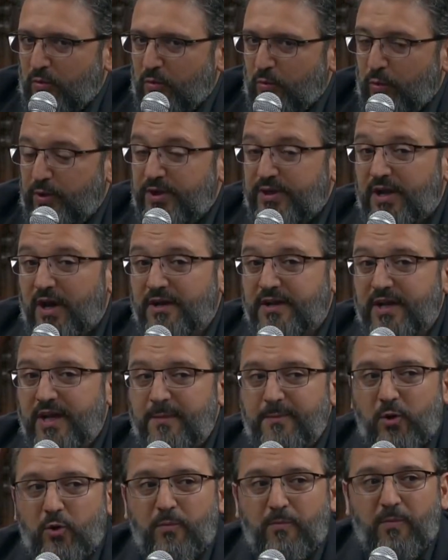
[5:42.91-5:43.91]
We're talking
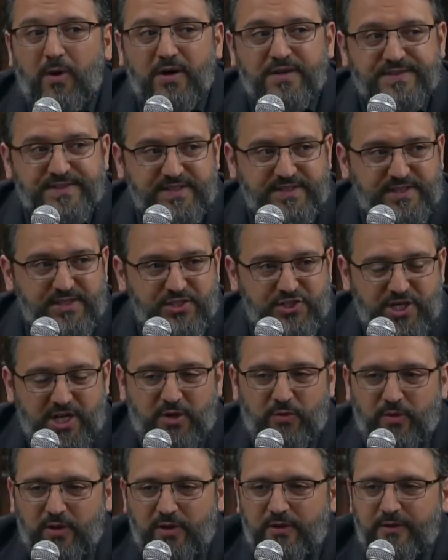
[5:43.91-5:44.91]
about mosques in
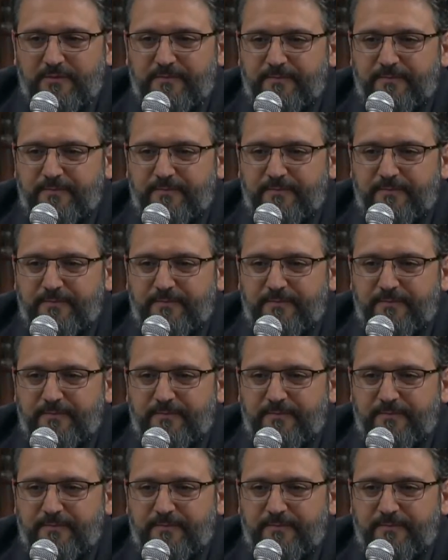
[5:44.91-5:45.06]
general.